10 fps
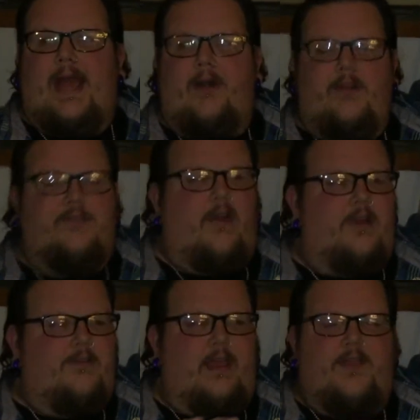now as
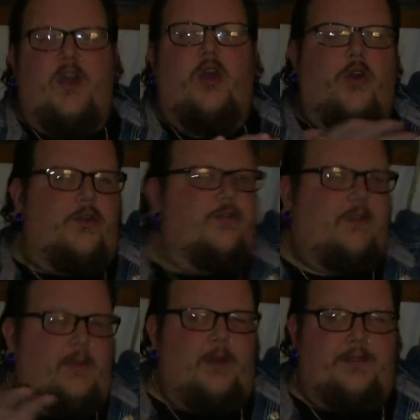far as like the
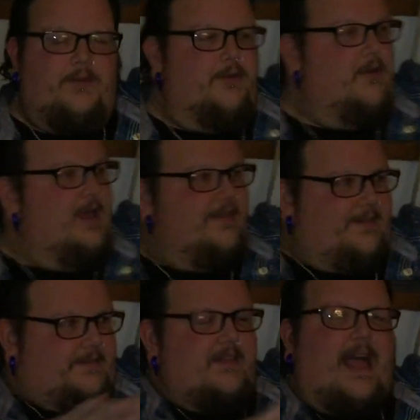hurdles I went through
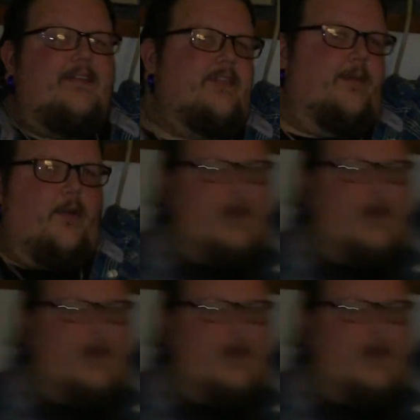this last time